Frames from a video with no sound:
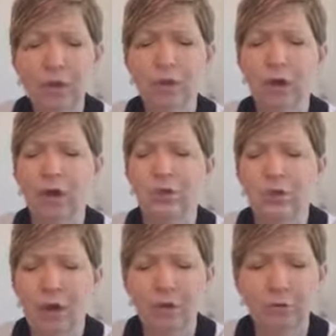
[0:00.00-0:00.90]
You are
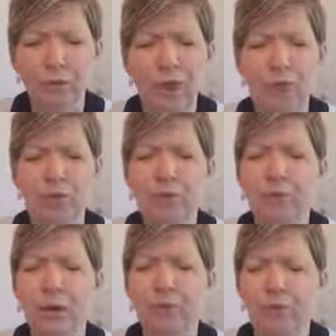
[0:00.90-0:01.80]
sovereign, and
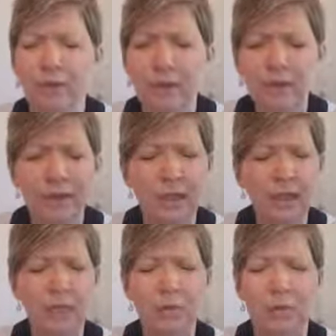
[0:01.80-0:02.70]
you are forgiving,
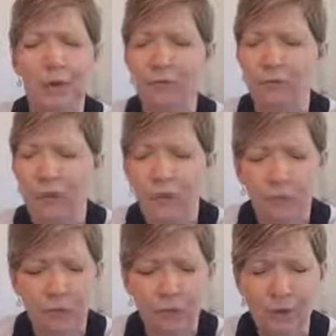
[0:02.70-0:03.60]
and you are
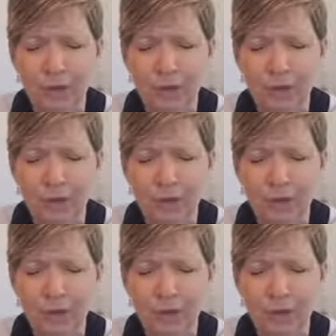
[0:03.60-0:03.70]
faithful.